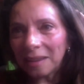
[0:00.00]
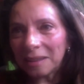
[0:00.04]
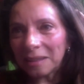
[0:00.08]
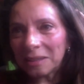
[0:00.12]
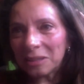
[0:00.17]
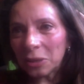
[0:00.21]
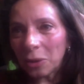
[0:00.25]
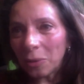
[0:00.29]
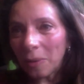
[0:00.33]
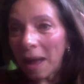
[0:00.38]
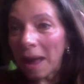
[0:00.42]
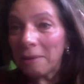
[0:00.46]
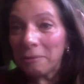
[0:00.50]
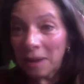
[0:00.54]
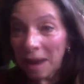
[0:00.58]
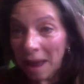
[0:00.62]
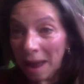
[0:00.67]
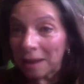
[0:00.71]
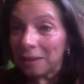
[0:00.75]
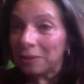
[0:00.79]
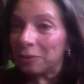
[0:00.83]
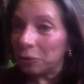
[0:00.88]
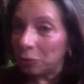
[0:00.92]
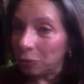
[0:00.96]
So I
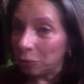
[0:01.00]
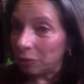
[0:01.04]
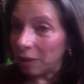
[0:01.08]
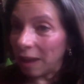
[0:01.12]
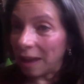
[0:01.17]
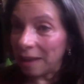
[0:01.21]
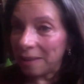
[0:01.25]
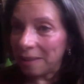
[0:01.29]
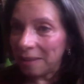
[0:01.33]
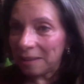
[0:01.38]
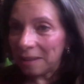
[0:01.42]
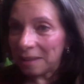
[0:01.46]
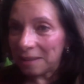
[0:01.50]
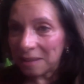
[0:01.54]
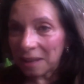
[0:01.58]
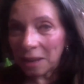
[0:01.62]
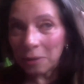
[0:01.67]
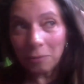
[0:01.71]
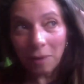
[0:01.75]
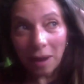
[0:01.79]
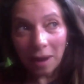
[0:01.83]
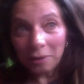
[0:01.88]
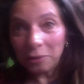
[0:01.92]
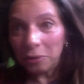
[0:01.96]
react to that and I say,
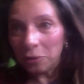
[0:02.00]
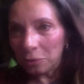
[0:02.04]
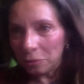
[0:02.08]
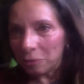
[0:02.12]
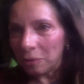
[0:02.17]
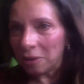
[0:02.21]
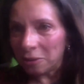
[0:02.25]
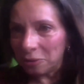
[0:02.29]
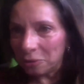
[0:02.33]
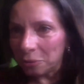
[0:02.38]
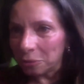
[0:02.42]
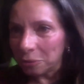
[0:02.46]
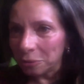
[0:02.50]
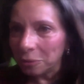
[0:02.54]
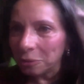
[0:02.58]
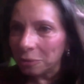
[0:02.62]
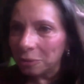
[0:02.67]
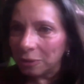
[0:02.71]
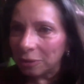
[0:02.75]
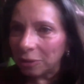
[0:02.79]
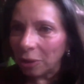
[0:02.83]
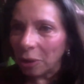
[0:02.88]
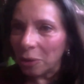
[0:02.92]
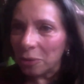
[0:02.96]
why do you want to
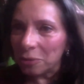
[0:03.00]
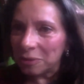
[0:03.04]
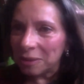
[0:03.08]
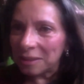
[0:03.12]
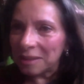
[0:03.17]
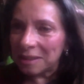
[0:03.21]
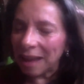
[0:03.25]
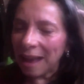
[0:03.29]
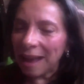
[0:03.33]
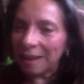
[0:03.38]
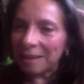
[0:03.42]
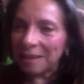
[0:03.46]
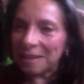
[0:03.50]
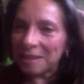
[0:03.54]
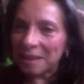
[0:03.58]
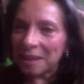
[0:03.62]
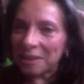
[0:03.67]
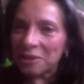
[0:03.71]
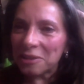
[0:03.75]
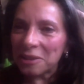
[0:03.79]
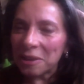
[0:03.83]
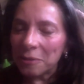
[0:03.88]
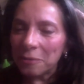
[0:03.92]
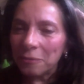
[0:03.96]
close this site? It's
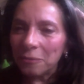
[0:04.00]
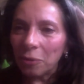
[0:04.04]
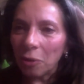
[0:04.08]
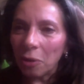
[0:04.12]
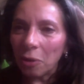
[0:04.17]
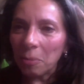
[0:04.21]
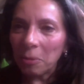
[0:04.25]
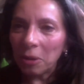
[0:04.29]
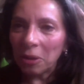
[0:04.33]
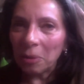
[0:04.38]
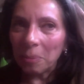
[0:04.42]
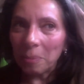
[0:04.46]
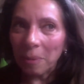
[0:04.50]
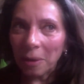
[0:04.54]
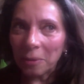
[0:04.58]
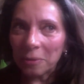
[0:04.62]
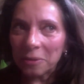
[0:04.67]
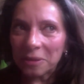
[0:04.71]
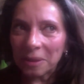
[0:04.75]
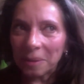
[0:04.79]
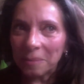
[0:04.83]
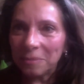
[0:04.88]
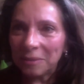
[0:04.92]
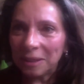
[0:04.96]
actually informing
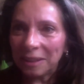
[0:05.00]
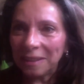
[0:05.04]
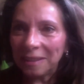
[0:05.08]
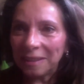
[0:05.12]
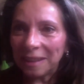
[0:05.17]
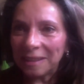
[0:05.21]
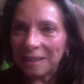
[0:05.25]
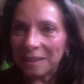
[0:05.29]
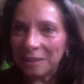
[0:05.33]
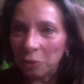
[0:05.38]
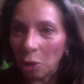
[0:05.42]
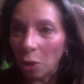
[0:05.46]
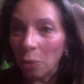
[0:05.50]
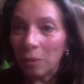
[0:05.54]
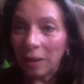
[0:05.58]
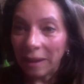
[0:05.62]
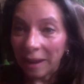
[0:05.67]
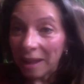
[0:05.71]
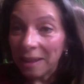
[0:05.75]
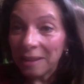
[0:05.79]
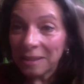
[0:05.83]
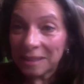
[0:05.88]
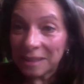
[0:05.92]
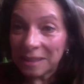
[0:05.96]
about something that no
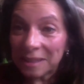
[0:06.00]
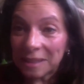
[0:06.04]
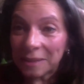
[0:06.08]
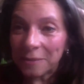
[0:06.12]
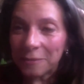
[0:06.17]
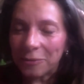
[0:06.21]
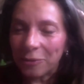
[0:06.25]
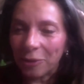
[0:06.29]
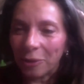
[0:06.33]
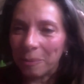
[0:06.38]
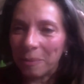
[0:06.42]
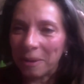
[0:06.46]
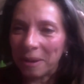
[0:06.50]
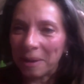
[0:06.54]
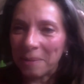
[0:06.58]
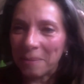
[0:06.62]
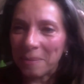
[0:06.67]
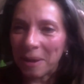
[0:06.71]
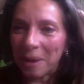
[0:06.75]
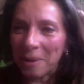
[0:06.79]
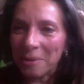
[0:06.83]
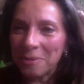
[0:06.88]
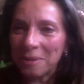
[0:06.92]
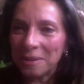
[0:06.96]
one else is informing
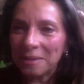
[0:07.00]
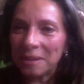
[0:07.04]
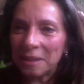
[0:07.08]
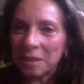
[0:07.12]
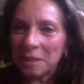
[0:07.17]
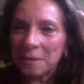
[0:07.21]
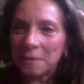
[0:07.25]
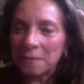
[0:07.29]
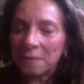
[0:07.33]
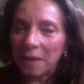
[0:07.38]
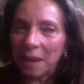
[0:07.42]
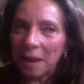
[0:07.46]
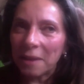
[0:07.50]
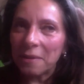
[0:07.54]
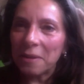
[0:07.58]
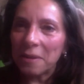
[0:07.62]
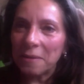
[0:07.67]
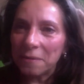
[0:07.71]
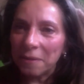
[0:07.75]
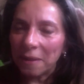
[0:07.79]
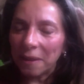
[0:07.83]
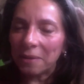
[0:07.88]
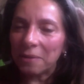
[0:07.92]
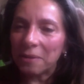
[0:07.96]
about, and it's
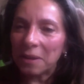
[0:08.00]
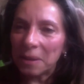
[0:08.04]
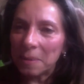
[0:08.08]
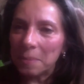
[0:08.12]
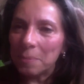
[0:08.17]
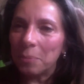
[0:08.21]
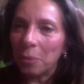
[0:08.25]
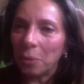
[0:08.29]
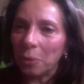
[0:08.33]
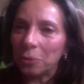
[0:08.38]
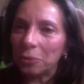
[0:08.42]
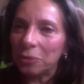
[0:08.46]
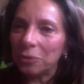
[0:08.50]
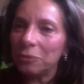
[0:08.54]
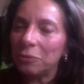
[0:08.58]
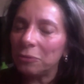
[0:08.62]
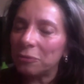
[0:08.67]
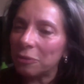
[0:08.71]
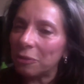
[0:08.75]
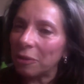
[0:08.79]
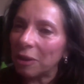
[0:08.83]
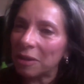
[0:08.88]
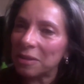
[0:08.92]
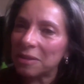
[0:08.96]
very, very important
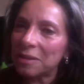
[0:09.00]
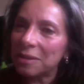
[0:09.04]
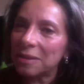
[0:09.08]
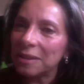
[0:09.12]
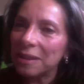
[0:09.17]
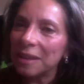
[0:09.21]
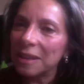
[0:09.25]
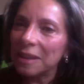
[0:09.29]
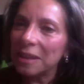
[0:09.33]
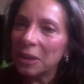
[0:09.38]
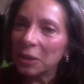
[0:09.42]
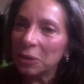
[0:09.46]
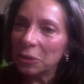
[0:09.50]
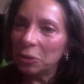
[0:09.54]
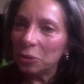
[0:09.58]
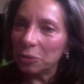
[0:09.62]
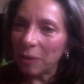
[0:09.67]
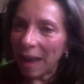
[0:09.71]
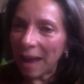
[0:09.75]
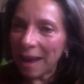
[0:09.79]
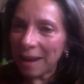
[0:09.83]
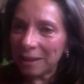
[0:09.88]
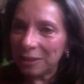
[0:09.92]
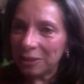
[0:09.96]
for us to
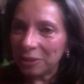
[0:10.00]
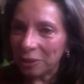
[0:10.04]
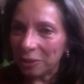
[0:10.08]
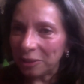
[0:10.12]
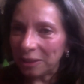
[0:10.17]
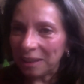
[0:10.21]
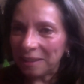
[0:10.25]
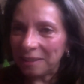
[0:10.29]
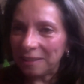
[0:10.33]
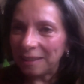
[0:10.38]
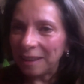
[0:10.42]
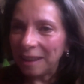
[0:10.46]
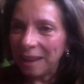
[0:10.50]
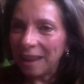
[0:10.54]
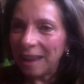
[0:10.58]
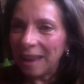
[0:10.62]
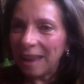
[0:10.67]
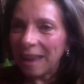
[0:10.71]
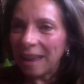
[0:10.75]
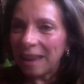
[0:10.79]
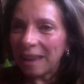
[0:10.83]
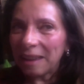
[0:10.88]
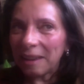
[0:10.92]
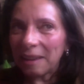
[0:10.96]
act on it.
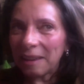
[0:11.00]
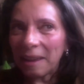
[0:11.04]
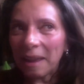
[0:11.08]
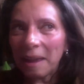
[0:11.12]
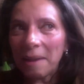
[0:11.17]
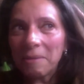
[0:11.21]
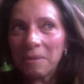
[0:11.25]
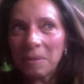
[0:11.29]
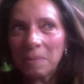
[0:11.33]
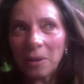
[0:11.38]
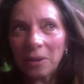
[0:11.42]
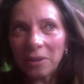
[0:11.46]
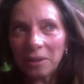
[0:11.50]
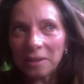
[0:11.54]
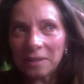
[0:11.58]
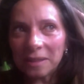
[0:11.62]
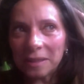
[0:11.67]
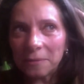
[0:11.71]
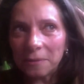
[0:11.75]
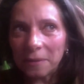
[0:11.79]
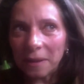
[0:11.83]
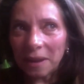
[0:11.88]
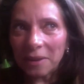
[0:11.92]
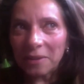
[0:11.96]
Everybody
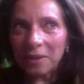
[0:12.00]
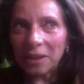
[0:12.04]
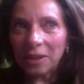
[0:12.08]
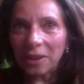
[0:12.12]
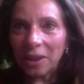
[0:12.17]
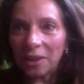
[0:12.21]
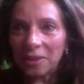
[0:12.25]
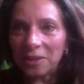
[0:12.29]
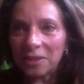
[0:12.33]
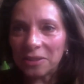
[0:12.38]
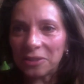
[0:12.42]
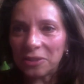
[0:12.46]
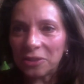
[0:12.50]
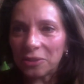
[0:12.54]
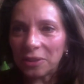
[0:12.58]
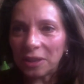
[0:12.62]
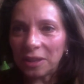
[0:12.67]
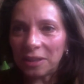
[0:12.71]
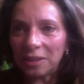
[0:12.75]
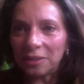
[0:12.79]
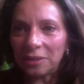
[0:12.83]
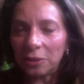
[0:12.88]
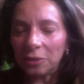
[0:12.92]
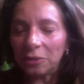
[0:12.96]
is very
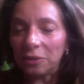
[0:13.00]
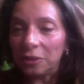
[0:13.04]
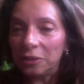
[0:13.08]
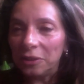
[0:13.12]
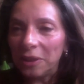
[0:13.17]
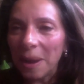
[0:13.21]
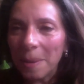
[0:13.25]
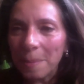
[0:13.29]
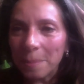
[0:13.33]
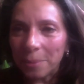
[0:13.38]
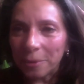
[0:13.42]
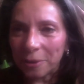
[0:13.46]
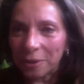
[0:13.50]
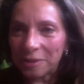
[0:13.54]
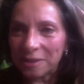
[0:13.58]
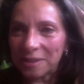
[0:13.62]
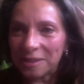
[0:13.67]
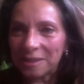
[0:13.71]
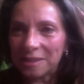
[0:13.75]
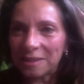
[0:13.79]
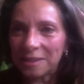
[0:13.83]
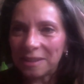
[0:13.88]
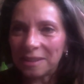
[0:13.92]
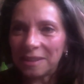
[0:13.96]
concentrated on the
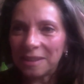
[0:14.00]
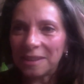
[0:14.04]
numbers,